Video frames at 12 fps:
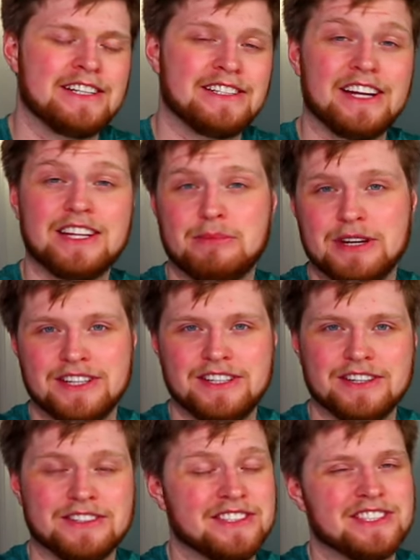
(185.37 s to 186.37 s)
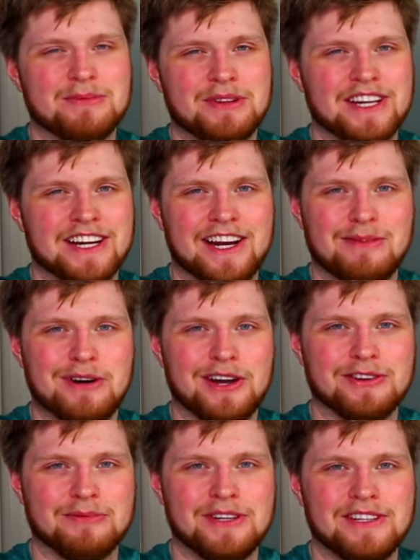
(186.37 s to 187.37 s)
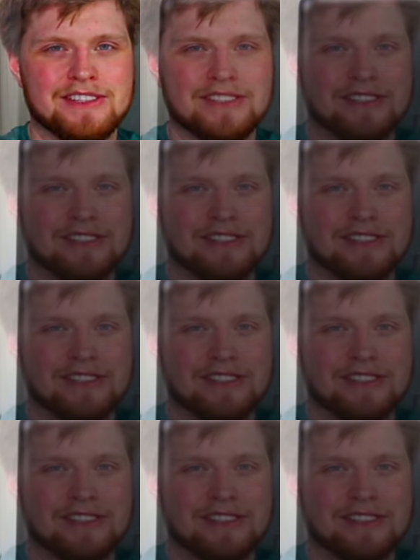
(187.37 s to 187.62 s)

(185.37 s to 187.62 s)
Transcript: not that big a deal. Just something that kind of bothered me.